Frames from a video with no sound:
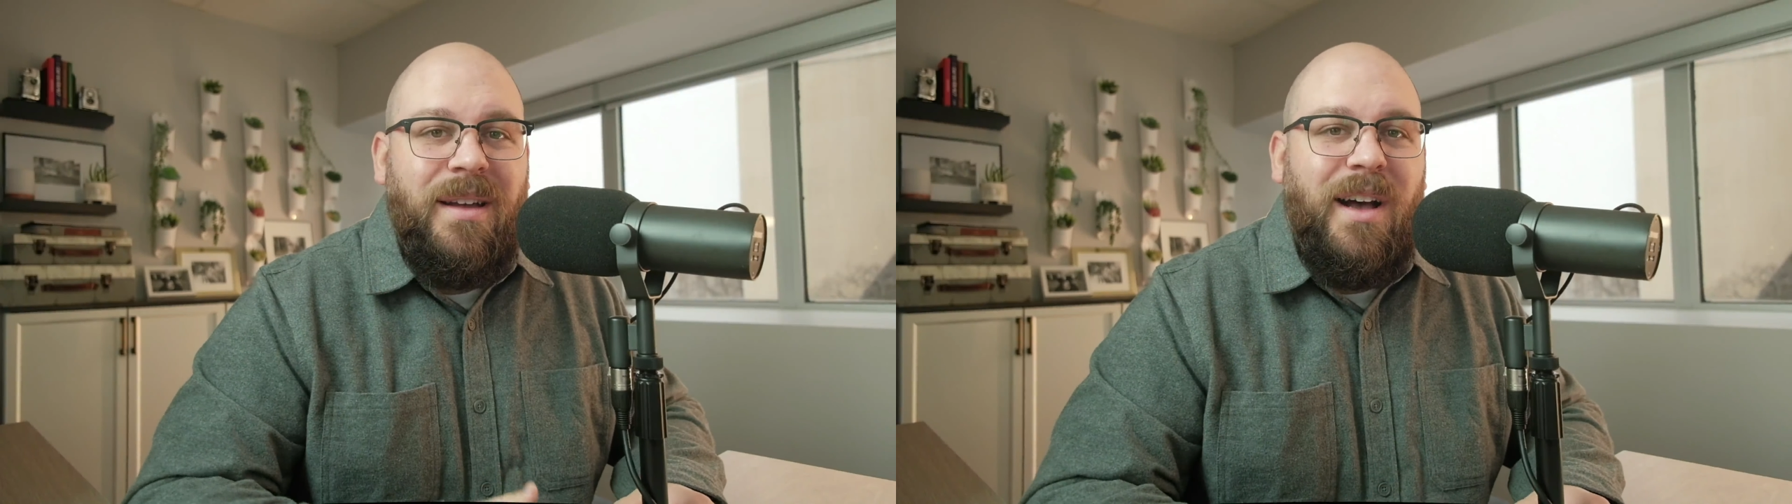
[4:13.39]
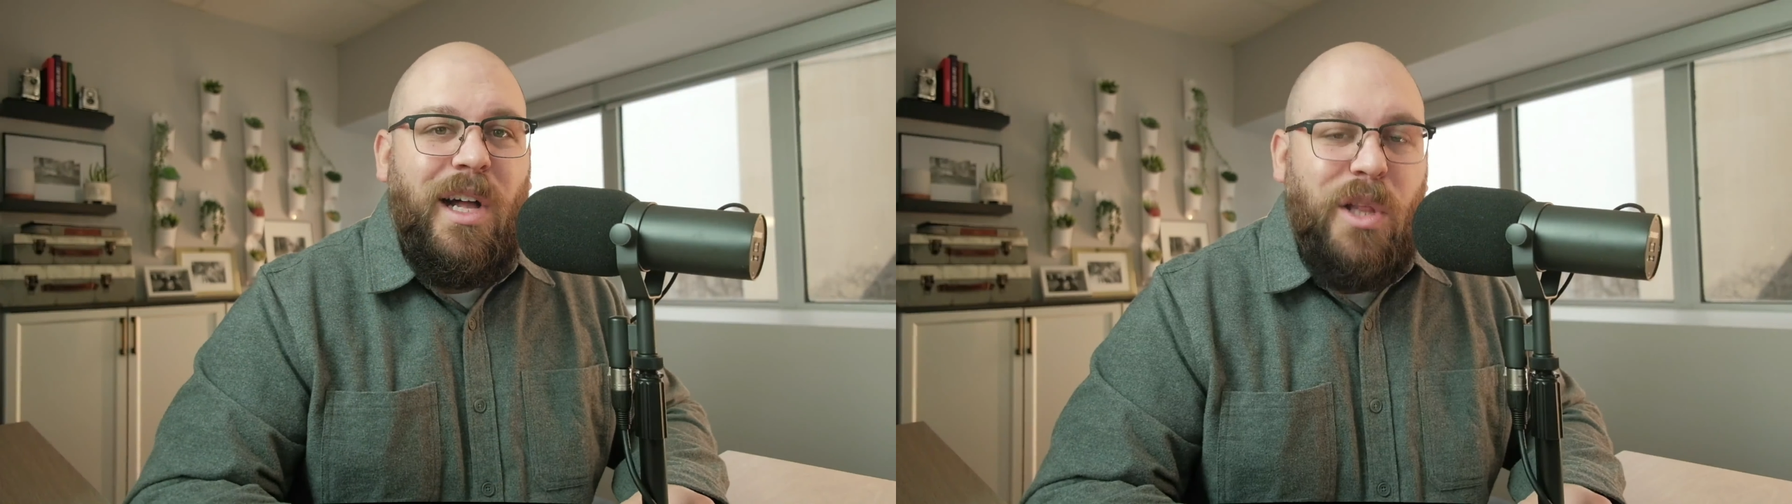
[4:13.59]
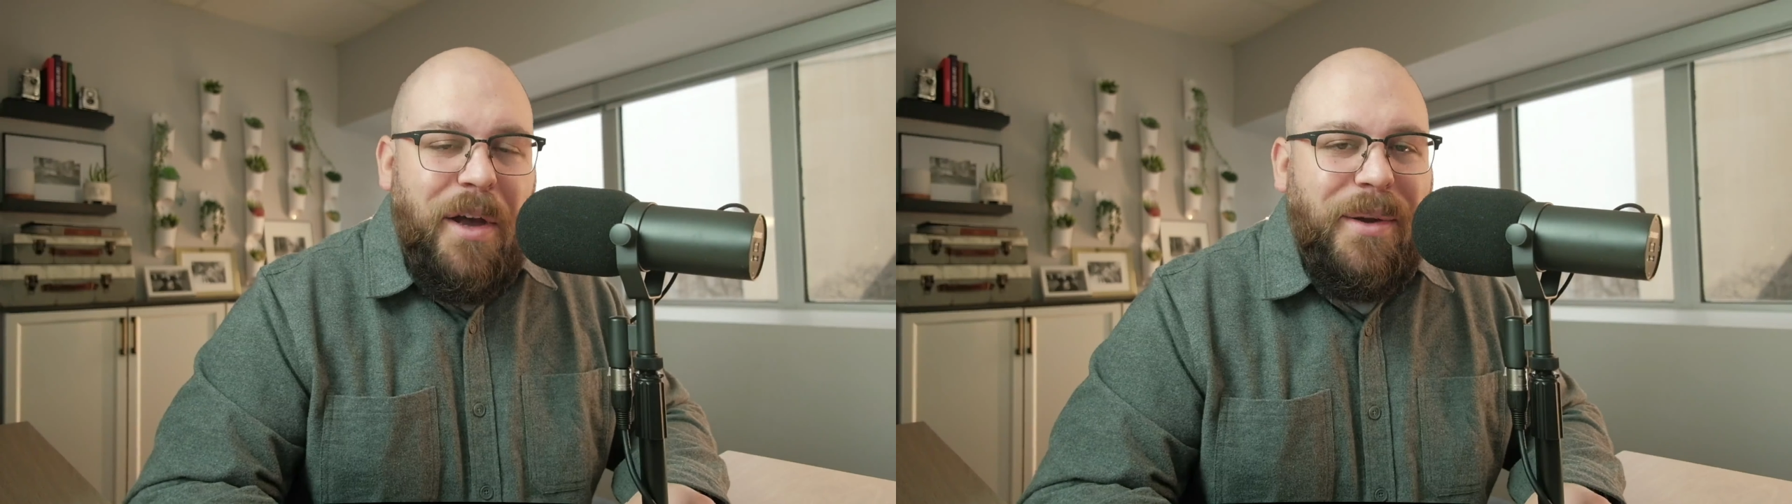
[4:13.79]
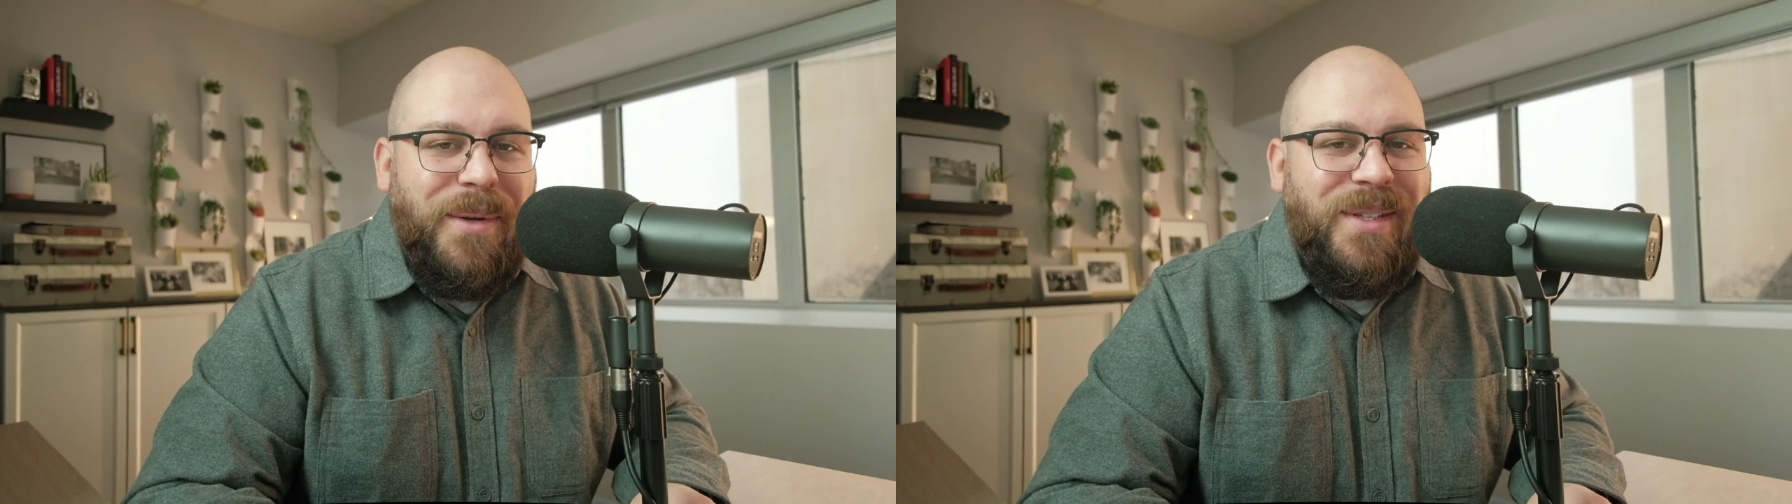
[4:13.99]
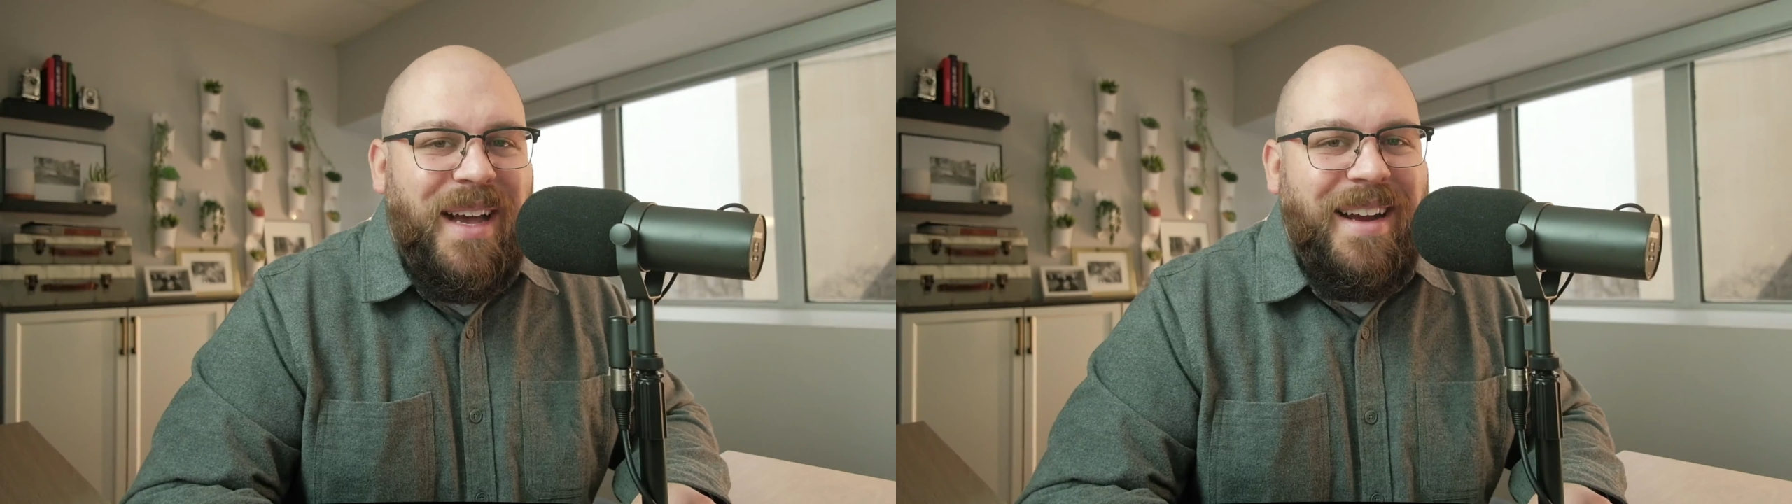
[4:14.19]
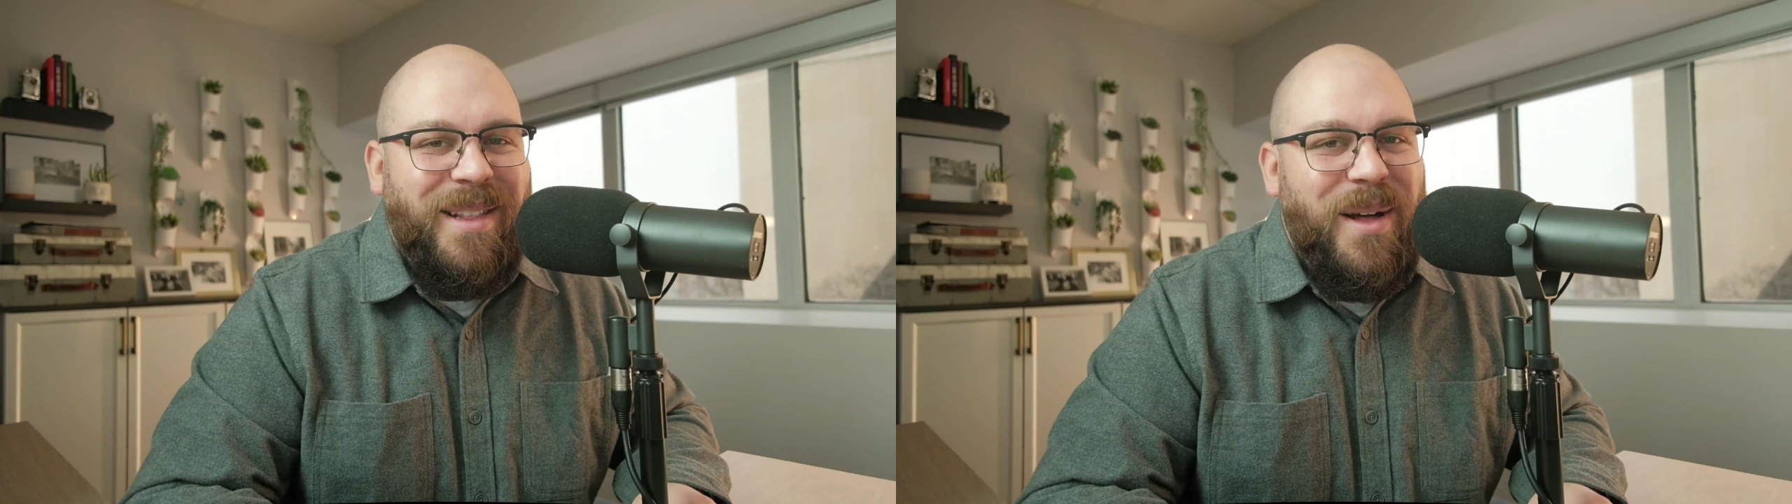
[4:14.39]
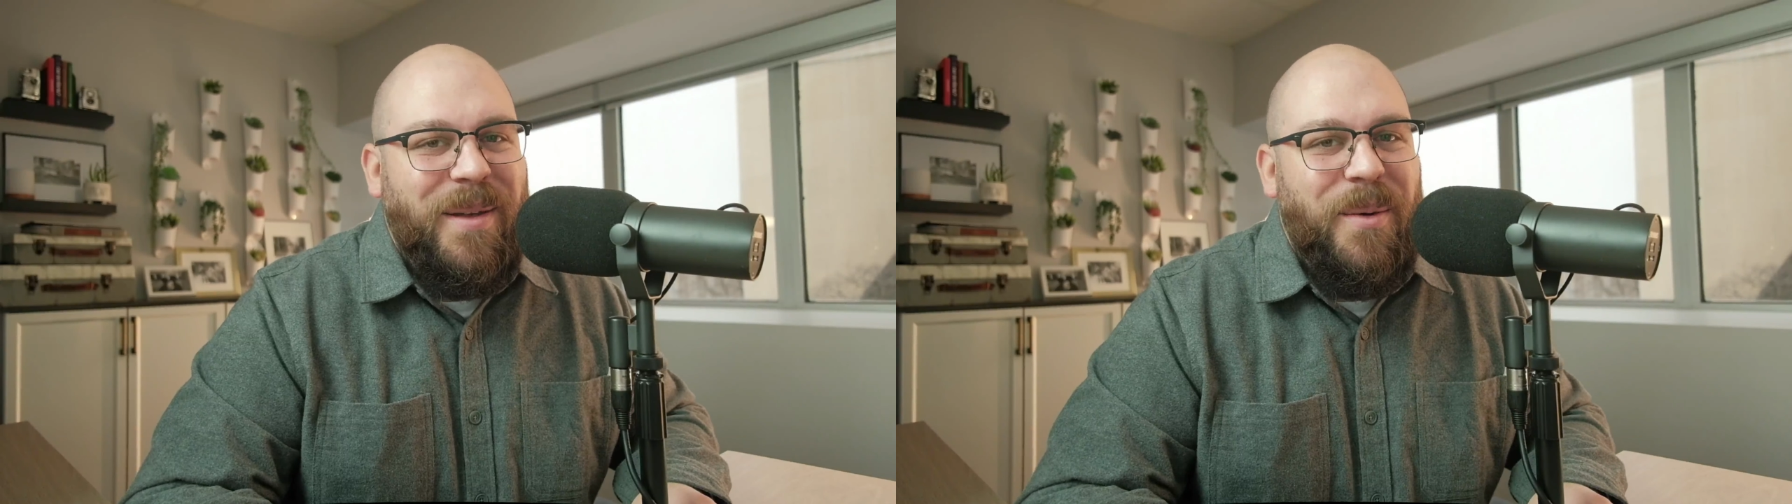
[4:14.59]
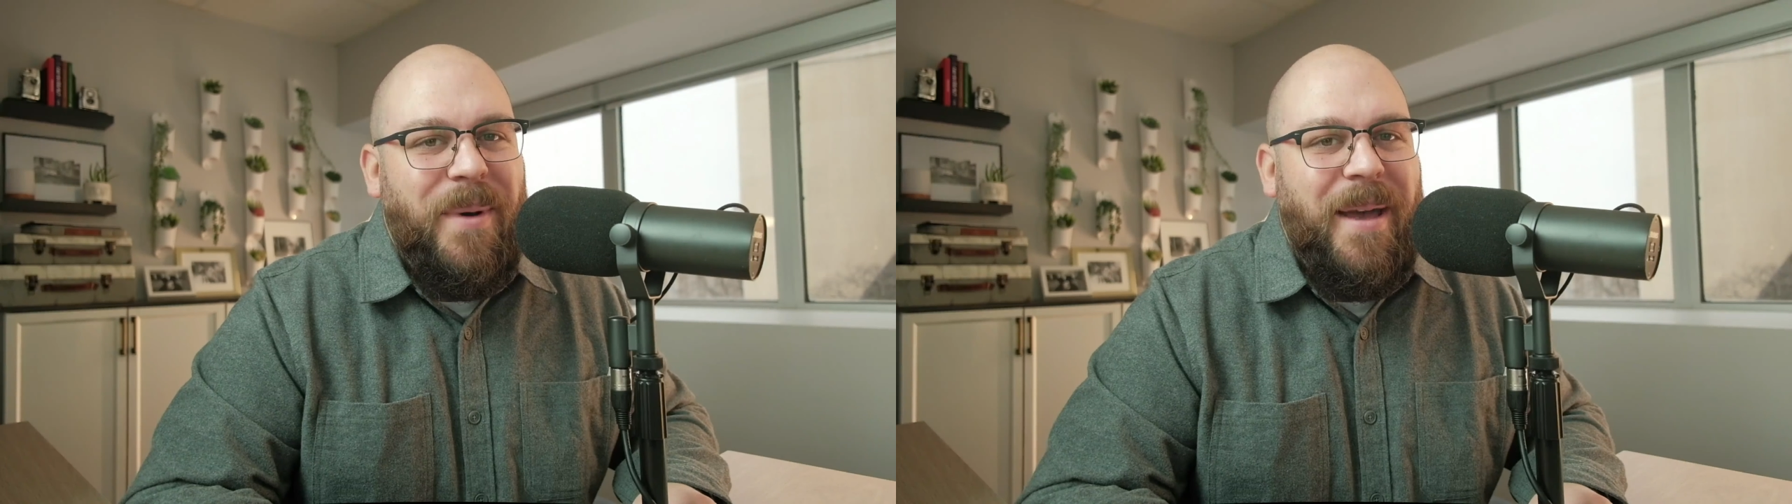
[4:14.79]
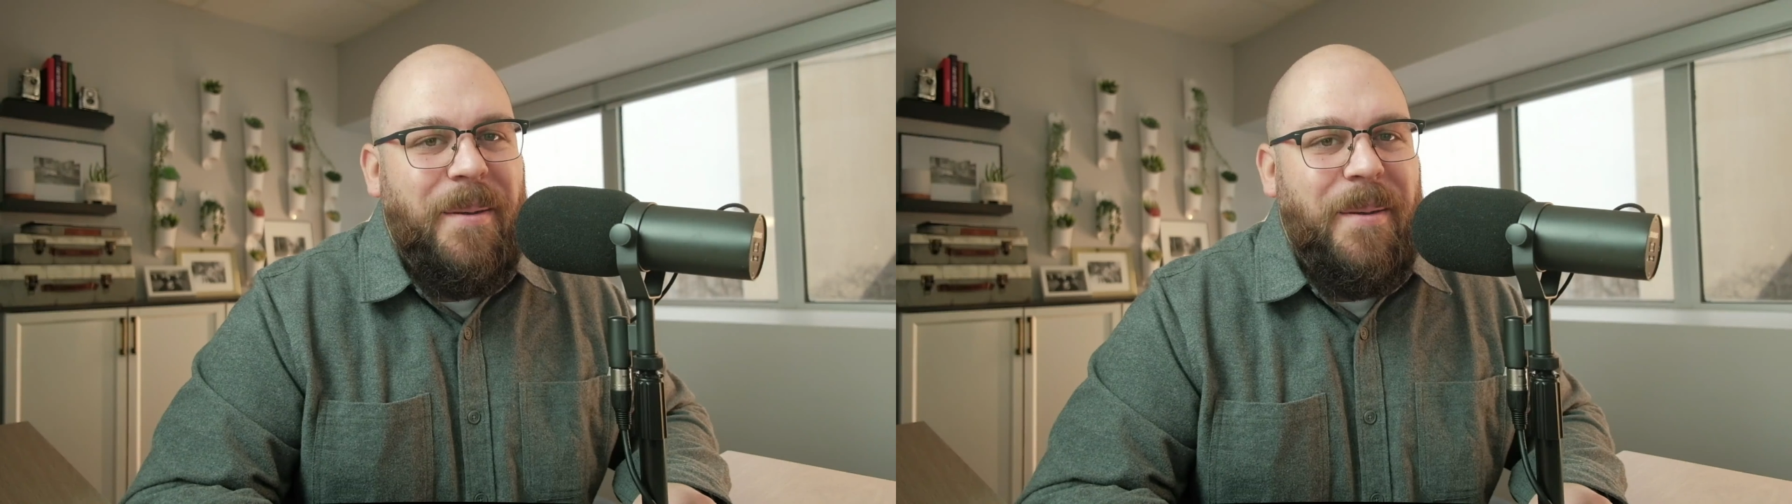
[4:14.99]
along your side along the way.